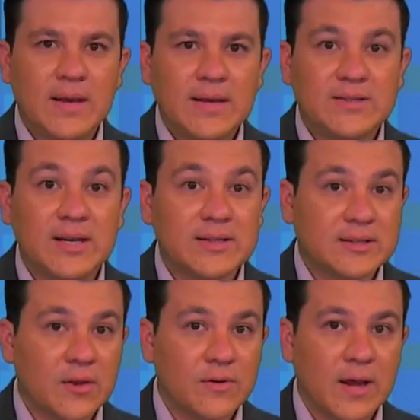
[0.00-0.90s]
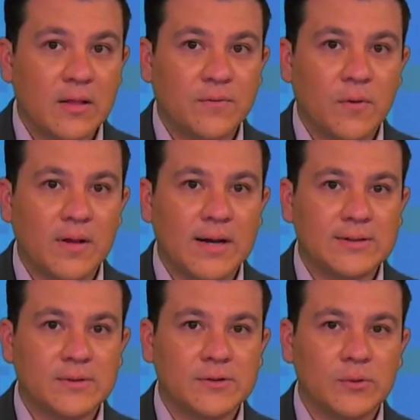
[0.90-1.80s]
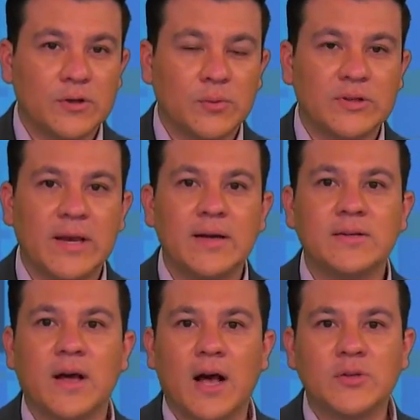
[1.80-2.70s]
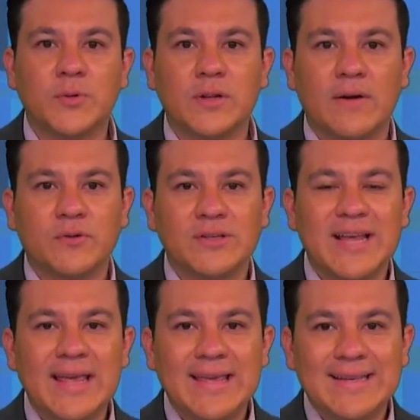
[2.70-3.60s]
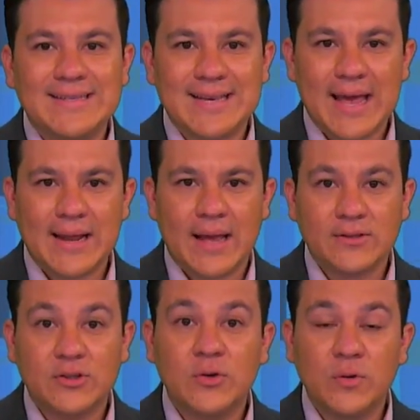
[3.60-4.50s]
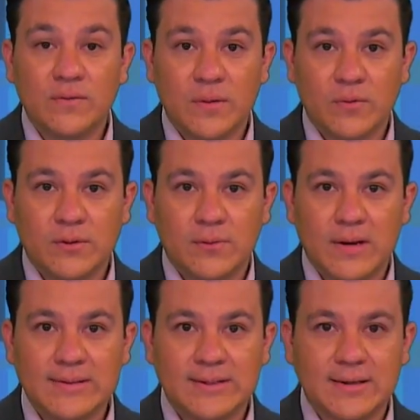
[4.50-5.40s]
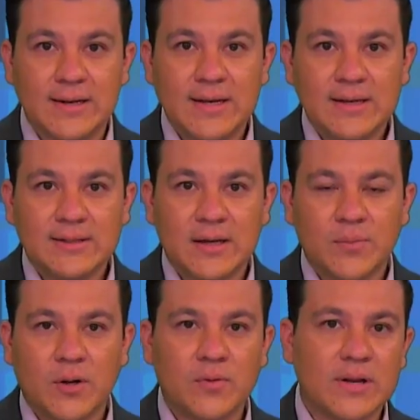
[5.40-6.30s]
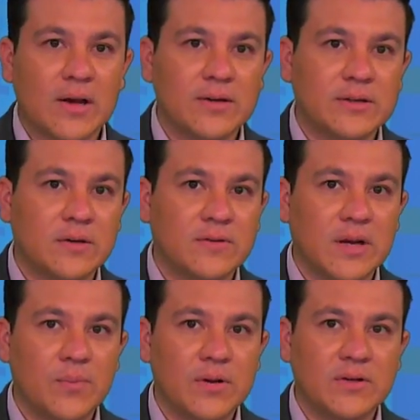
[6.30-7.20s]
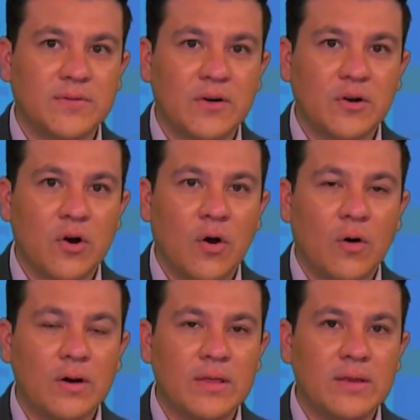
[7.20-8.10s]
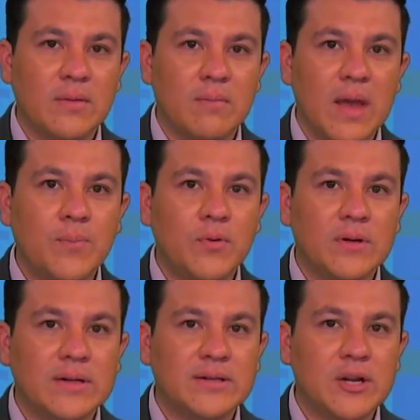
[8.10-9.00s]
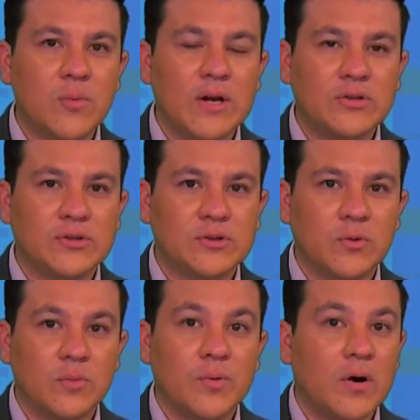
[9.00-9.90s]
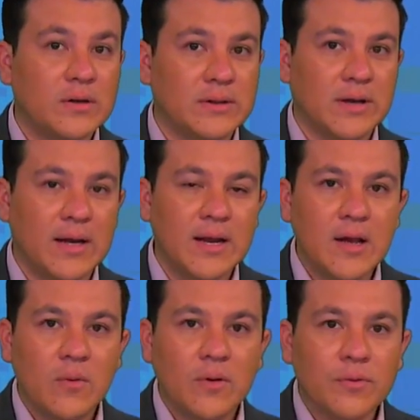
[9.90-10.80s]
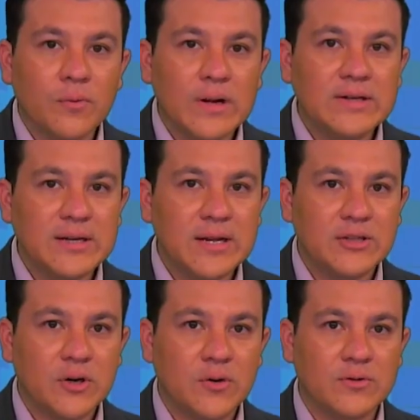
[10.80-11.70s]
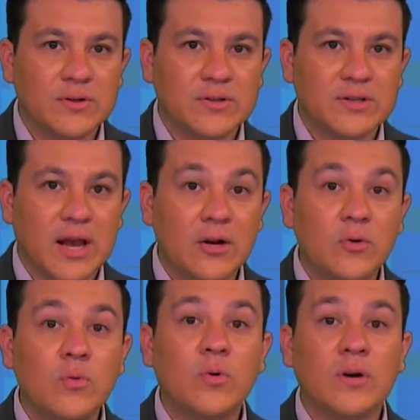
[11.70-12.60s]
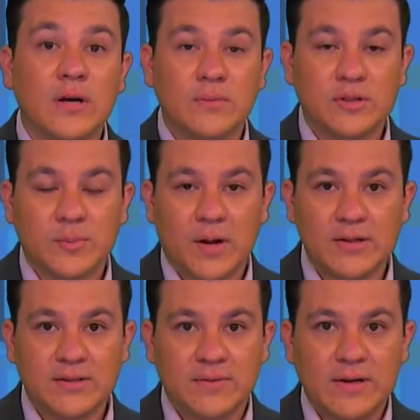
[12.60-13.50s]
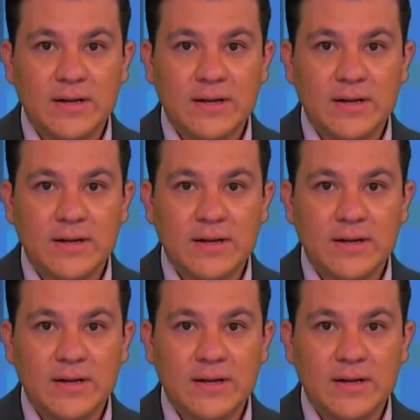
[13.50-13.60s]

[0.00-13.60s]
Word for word: Six Southern California high school students were taken to the hospital after taking Xanax. Two of them were arrested. Santa Barbara County Sheriff's deputies found a car in the Maple Continuation School parking lot with three teenage girls inside who were unresponsive.